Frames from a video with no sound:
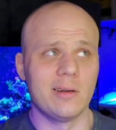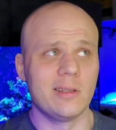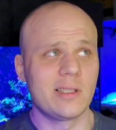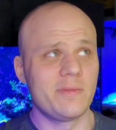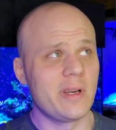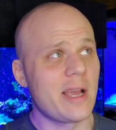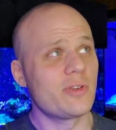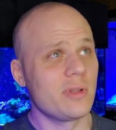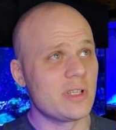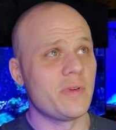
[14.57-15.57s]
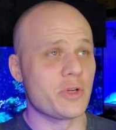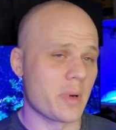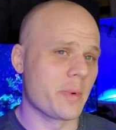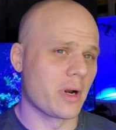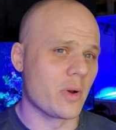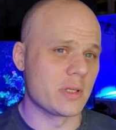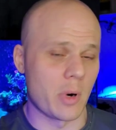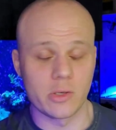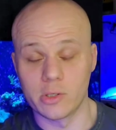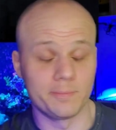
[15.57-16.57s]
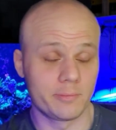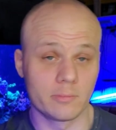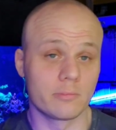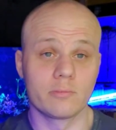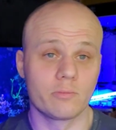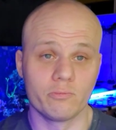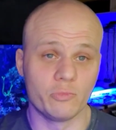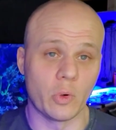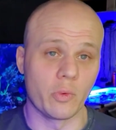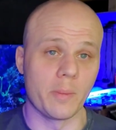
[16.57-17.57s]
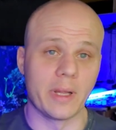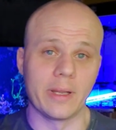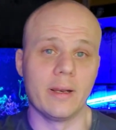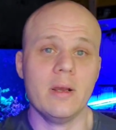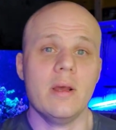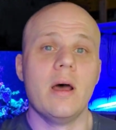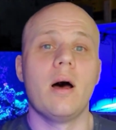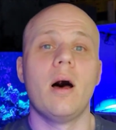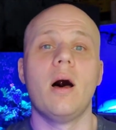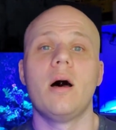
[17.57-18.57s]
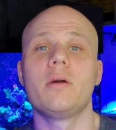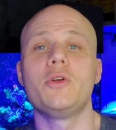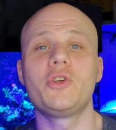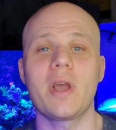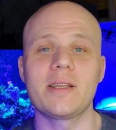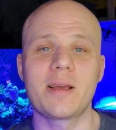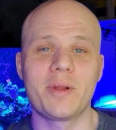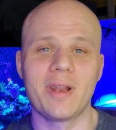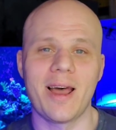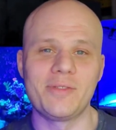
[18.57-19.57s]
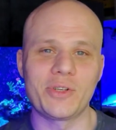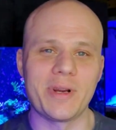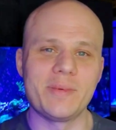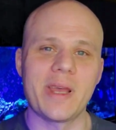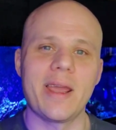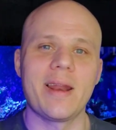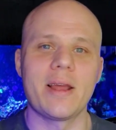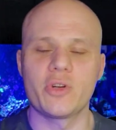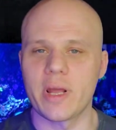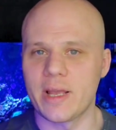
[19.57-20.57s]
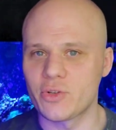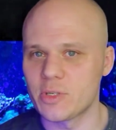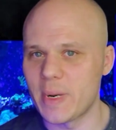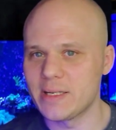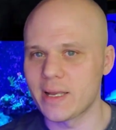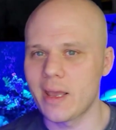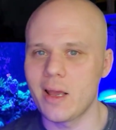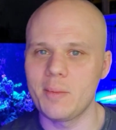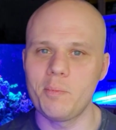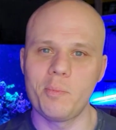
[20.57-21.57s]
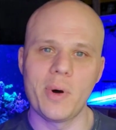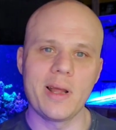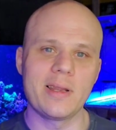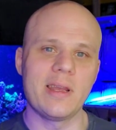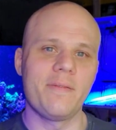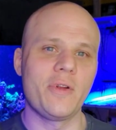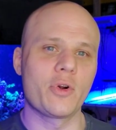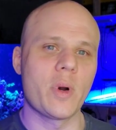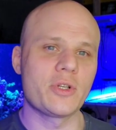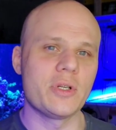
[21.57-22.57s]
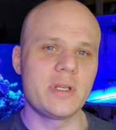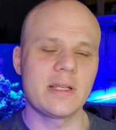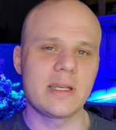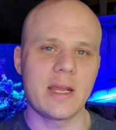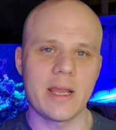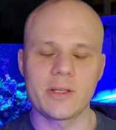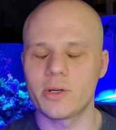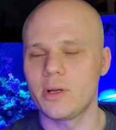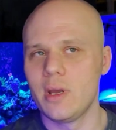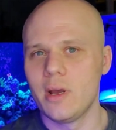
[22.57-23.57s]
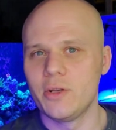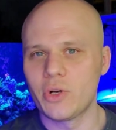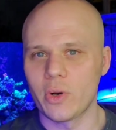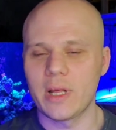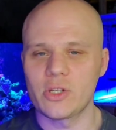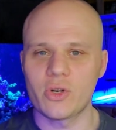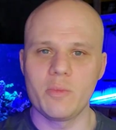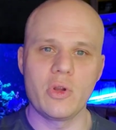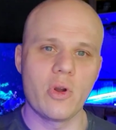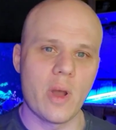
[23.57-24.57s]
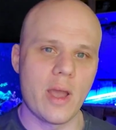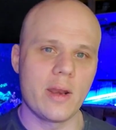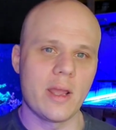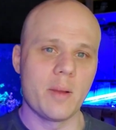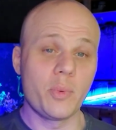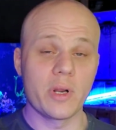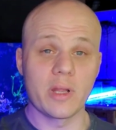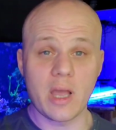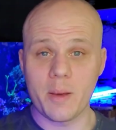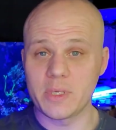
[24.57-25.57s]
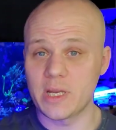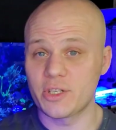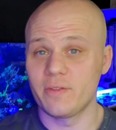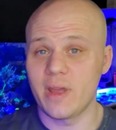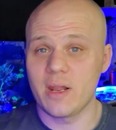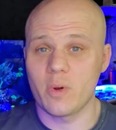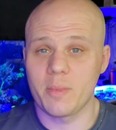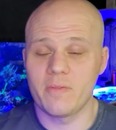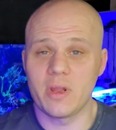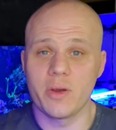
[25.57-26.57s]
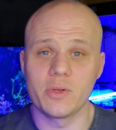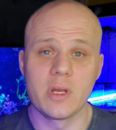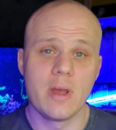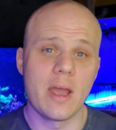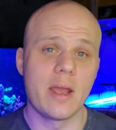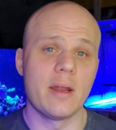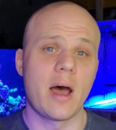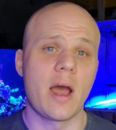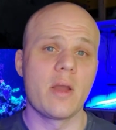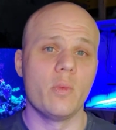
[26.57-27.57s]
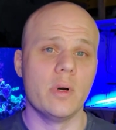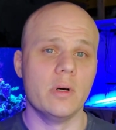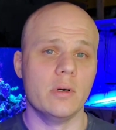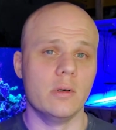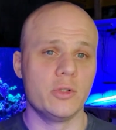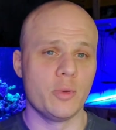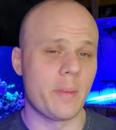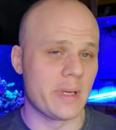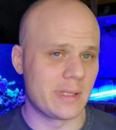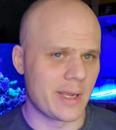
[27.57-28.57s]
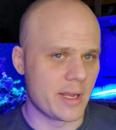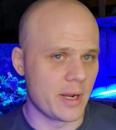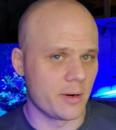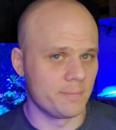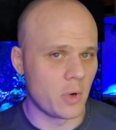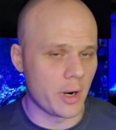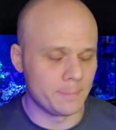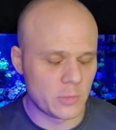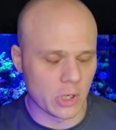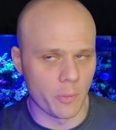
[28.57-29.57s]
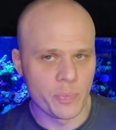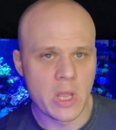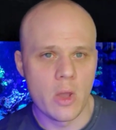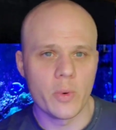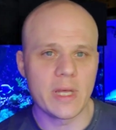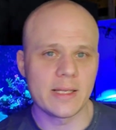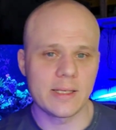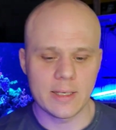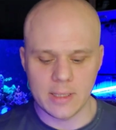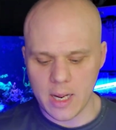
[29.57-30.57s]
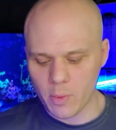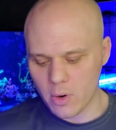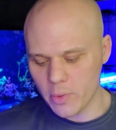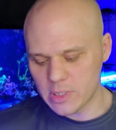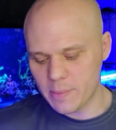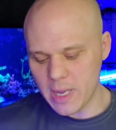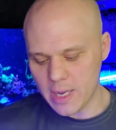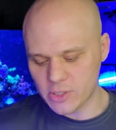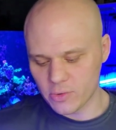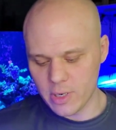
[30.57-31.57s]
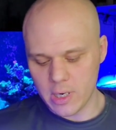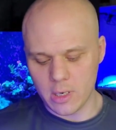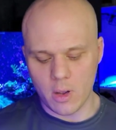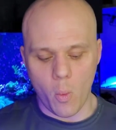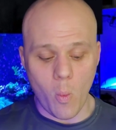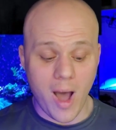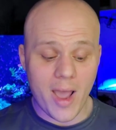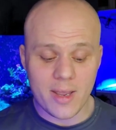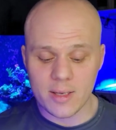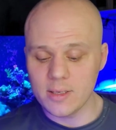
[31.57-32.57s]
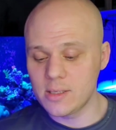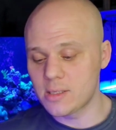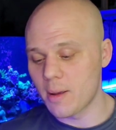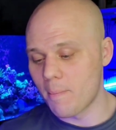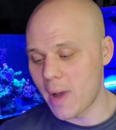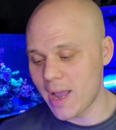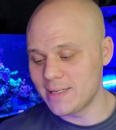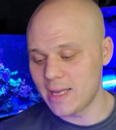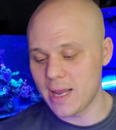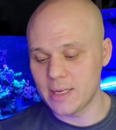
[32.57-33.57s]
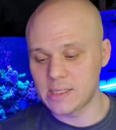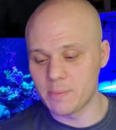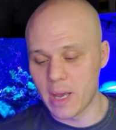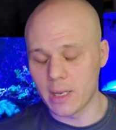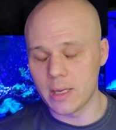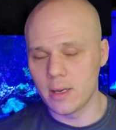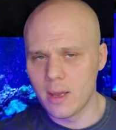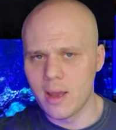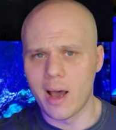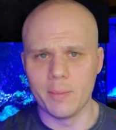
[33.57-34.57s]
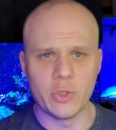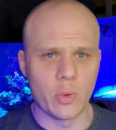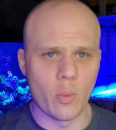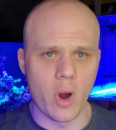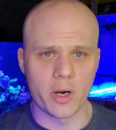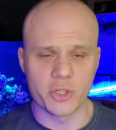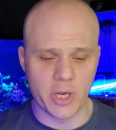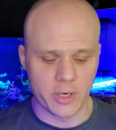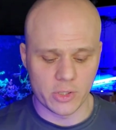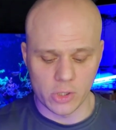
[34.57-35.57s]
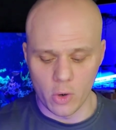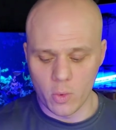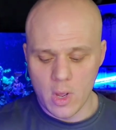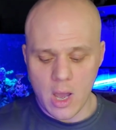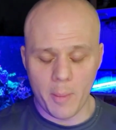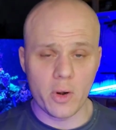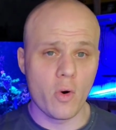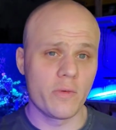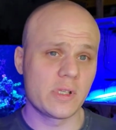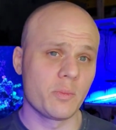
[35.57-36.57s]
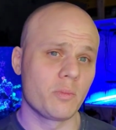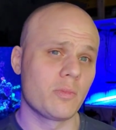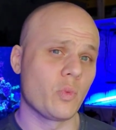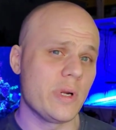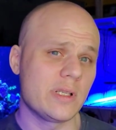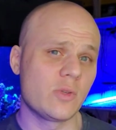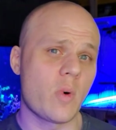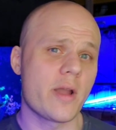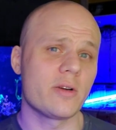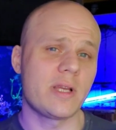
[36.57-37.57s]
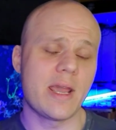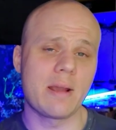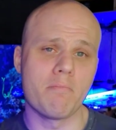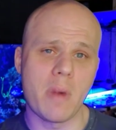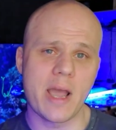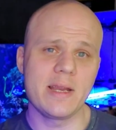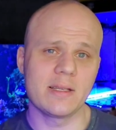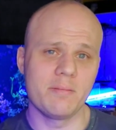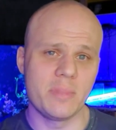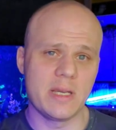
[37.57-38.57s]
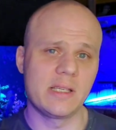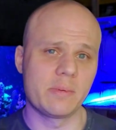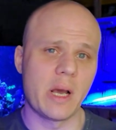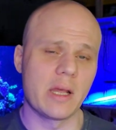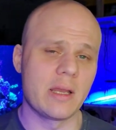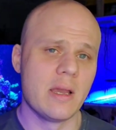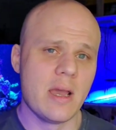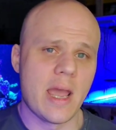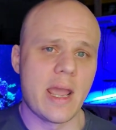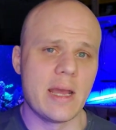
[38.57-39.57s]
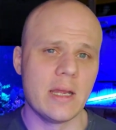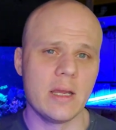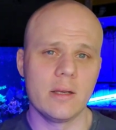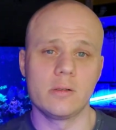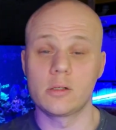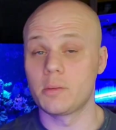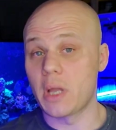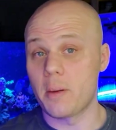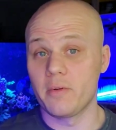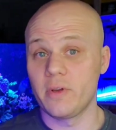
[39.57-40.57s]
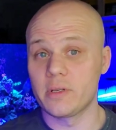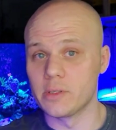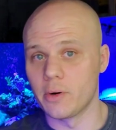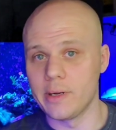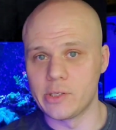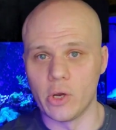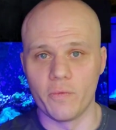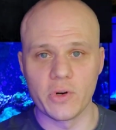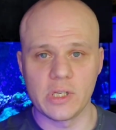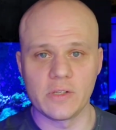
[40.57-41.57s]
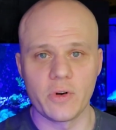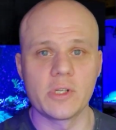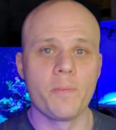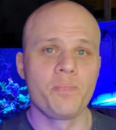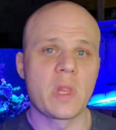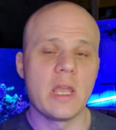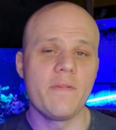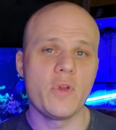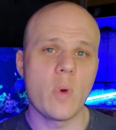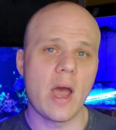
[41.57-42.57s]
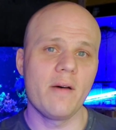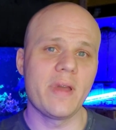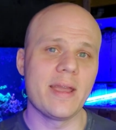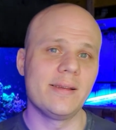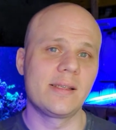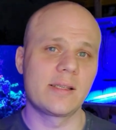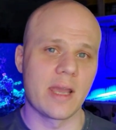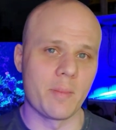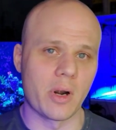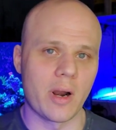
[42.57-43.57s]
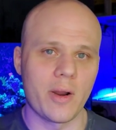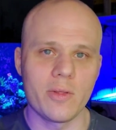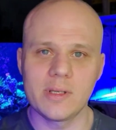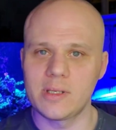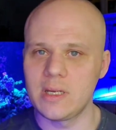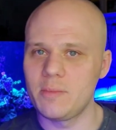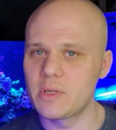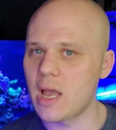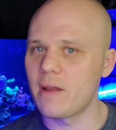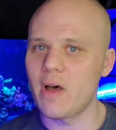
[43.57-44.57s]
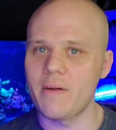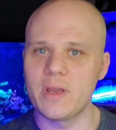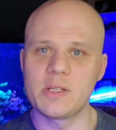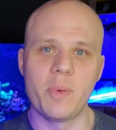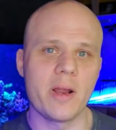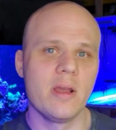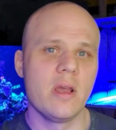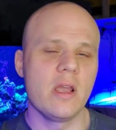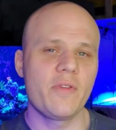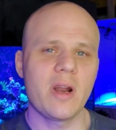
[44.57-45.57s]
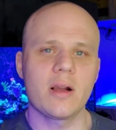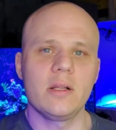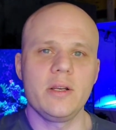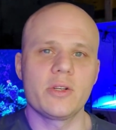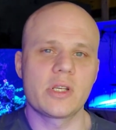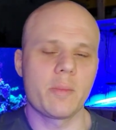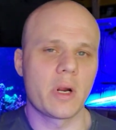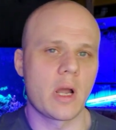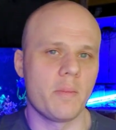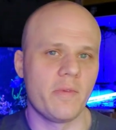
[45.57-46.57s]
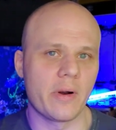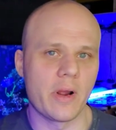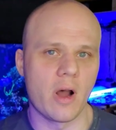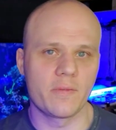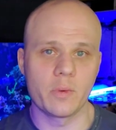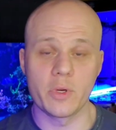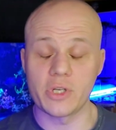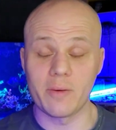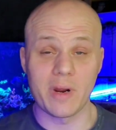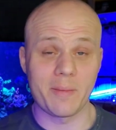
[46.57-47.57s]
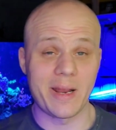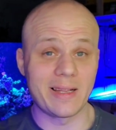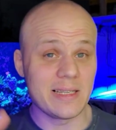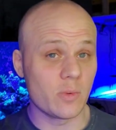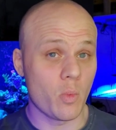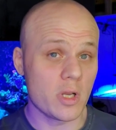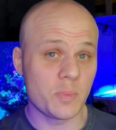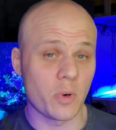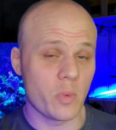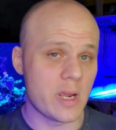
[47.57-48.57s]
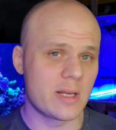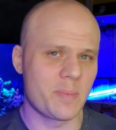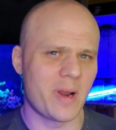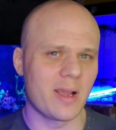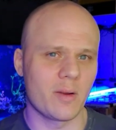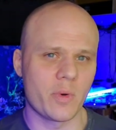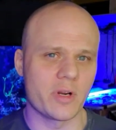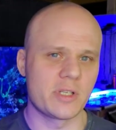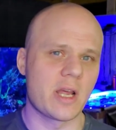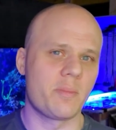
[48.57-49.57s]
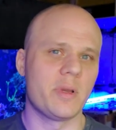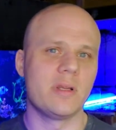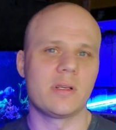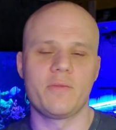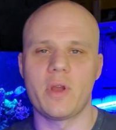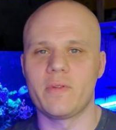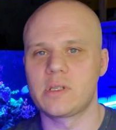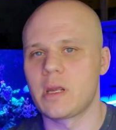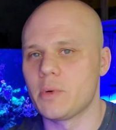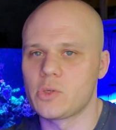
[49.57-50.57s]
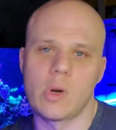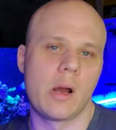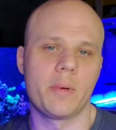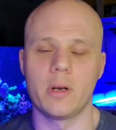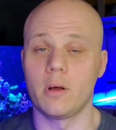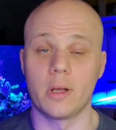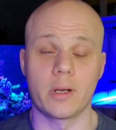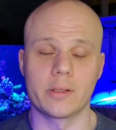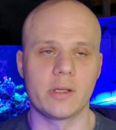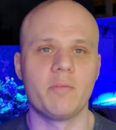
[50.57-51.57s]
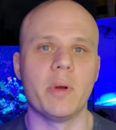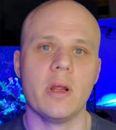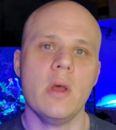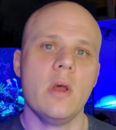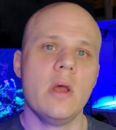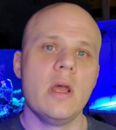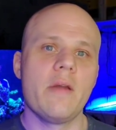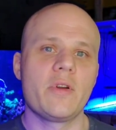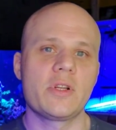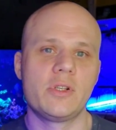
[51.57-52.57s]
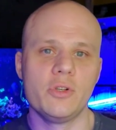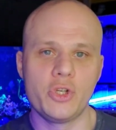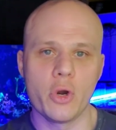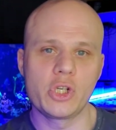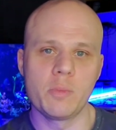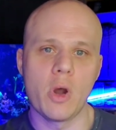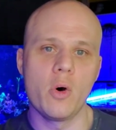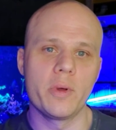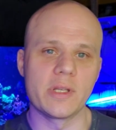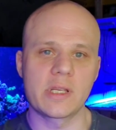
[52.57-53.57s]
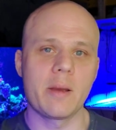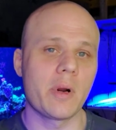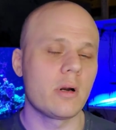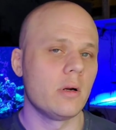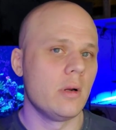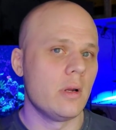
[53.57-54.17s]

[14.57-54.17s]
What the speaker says: This video is probably gonna go out tomorrow, so don't worry about that. Usually you guys come to the live streams and I try to answer as many as I can, but if your question doesn't get answered during that stream, you can go ahead and put it in the comment section of any one of my videos and I will do my best to get it here. All right, so with that said, today we're going to be answering, why is my tank smelly? I'm doing water changes. So I'm going to go over some reasons why your tank might be smelling and just some common fixes. All right, so first things first, if you have a skimmer, I know this seems kind of obvious, but if you're not cleaning your skimmer cup very often, which I recommend at least once per week, depending on what your setup is and if you have a skimmer swabby and all that kind of stuff, but if you're just Joe Schmo with a skimmer,